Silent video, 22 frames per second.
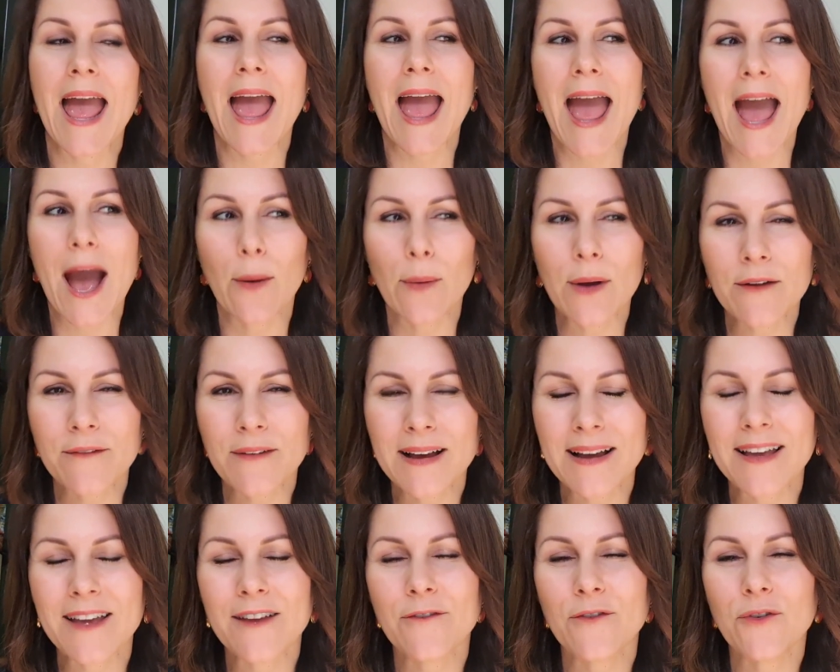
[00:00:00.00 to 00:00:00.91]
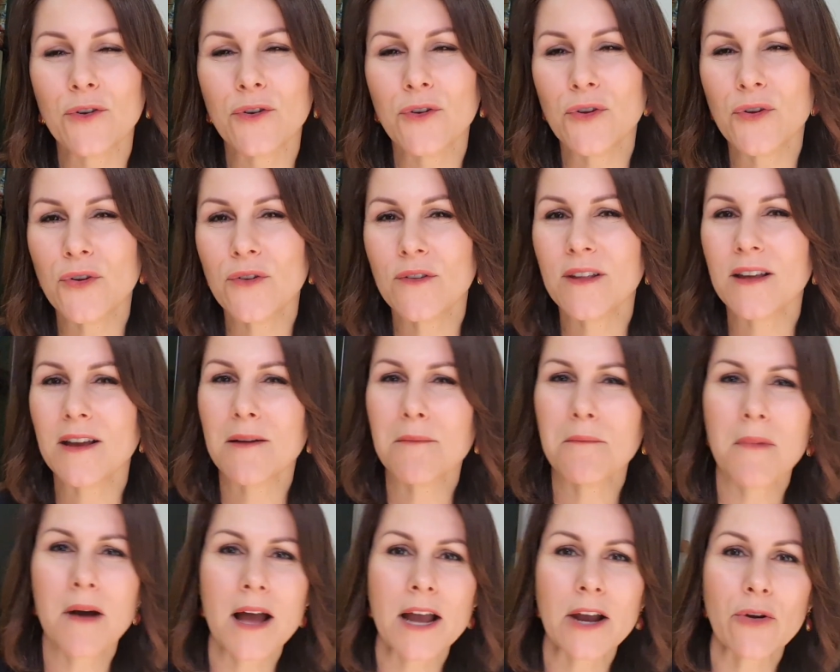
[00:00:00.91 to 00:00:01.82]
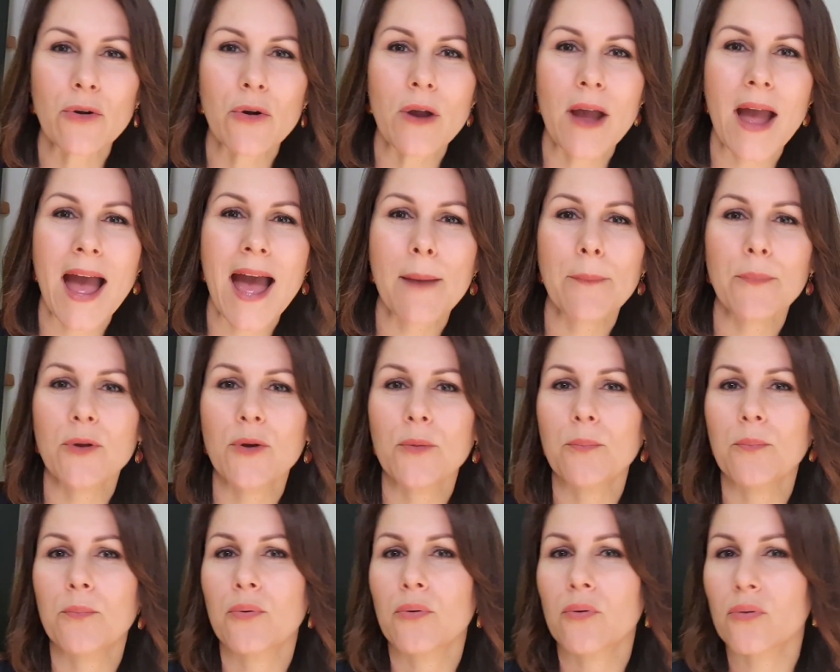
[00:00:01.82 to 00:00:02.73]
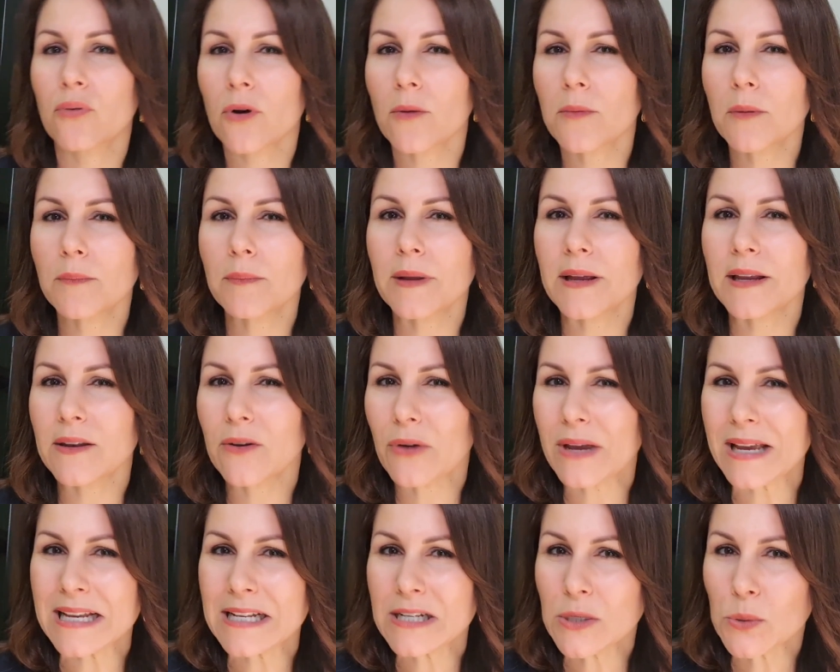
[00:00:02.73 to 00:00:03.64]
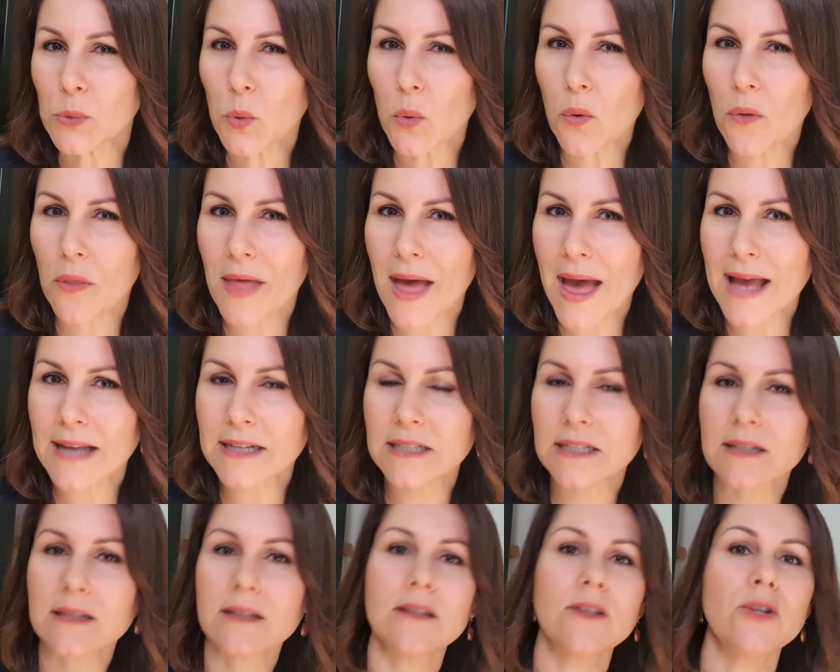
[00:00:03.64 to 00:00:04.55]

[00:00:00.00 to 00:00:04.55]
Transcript: However, if you're using a micro app, you're probably not into all that.